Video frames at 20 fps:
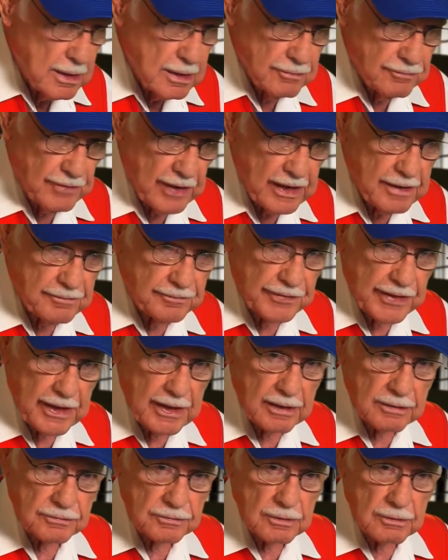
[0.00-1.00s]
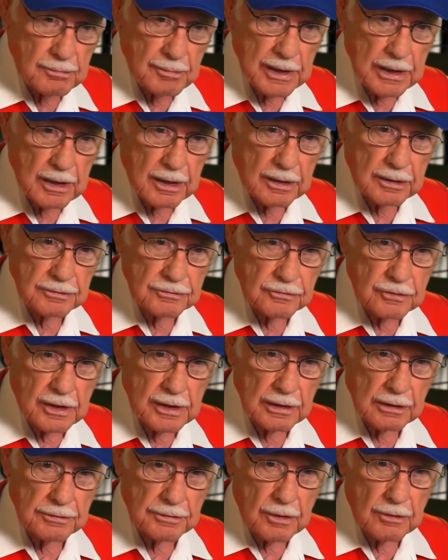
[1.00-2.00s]
5,000 Americans
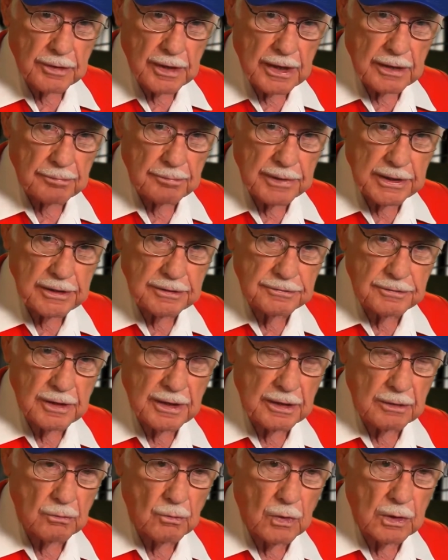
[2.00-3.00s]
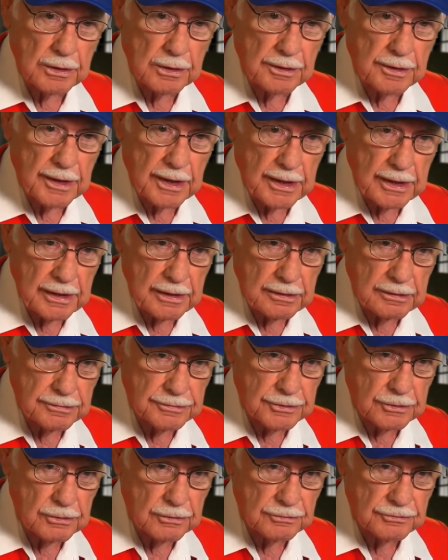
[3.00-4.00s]
killed on that beach in one day,
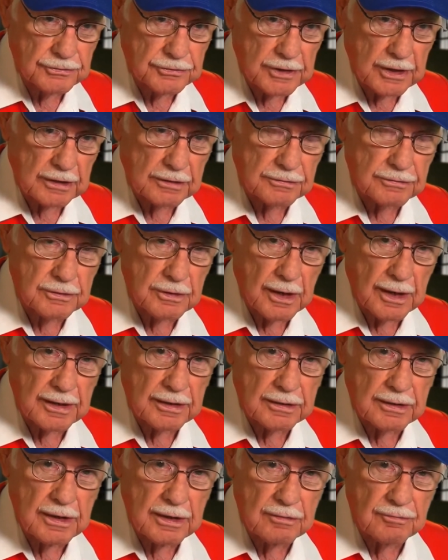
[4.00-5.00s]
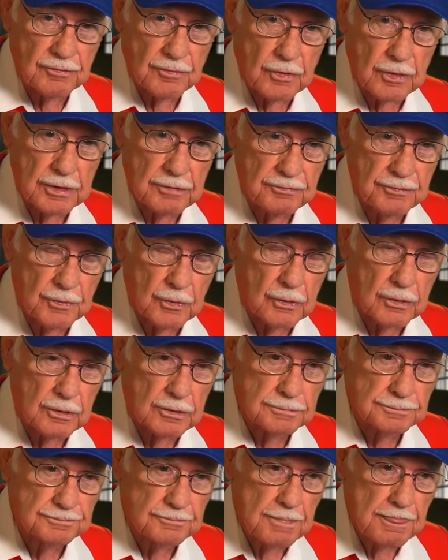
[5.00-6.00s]
June 6, 1944.
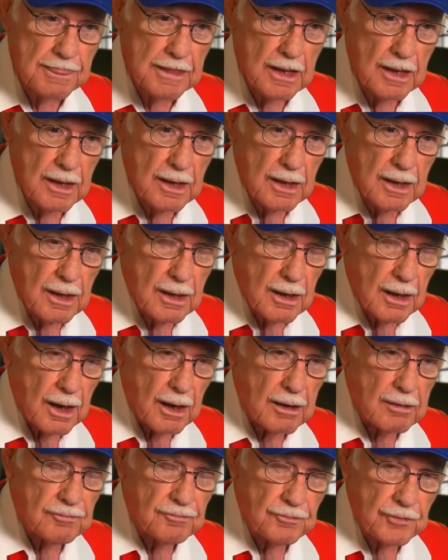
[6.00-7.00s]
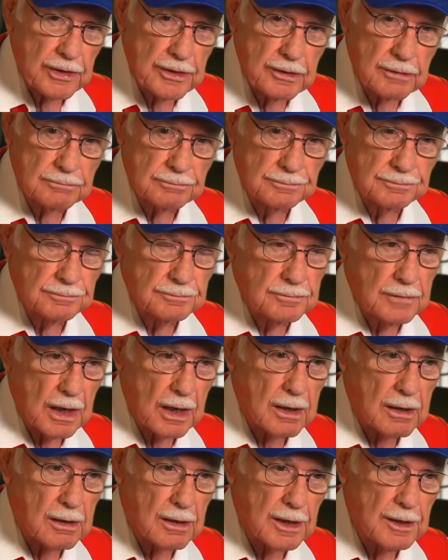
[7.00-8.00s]
Our freedom,
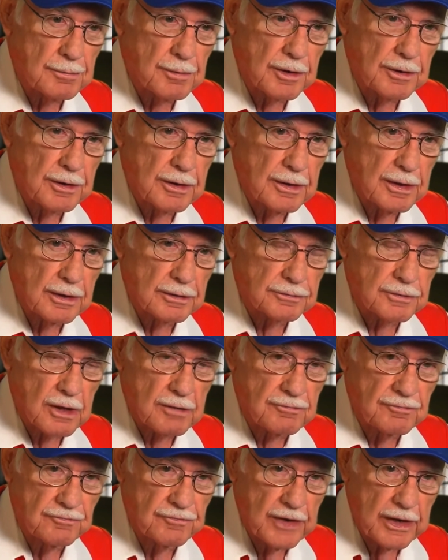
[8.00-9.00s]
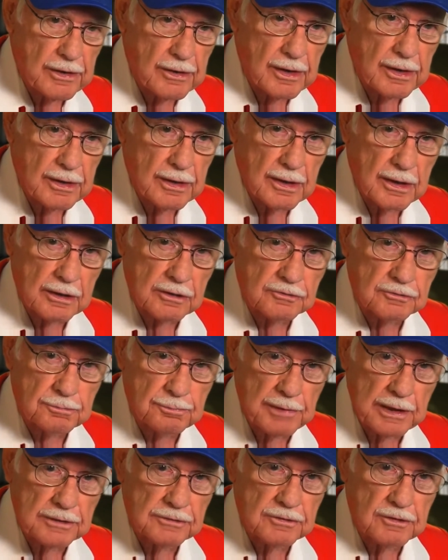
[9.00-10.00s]
our liberty is a very
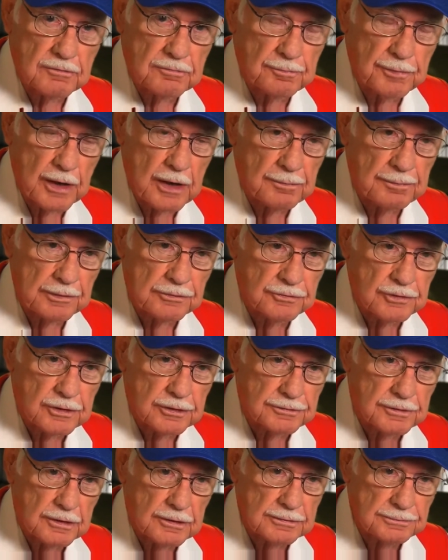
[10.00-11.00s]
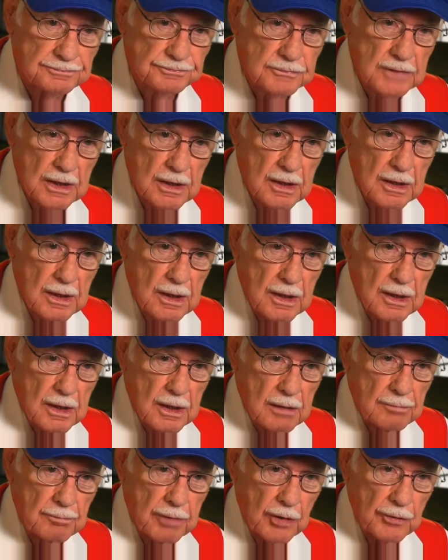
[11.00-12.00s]
expensive proposition,
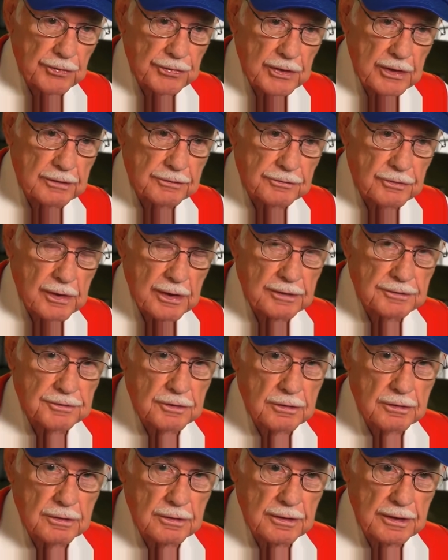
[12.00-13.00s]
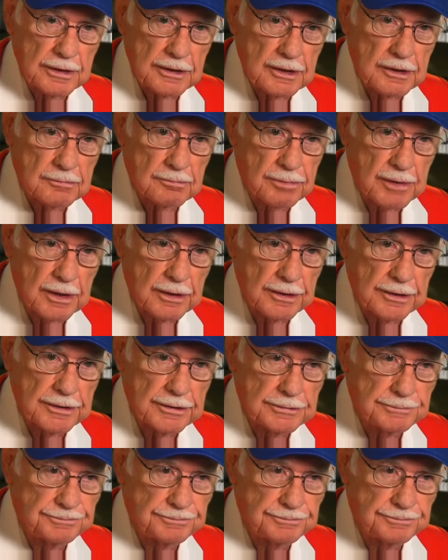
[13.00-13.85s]
both in treasure and in blood.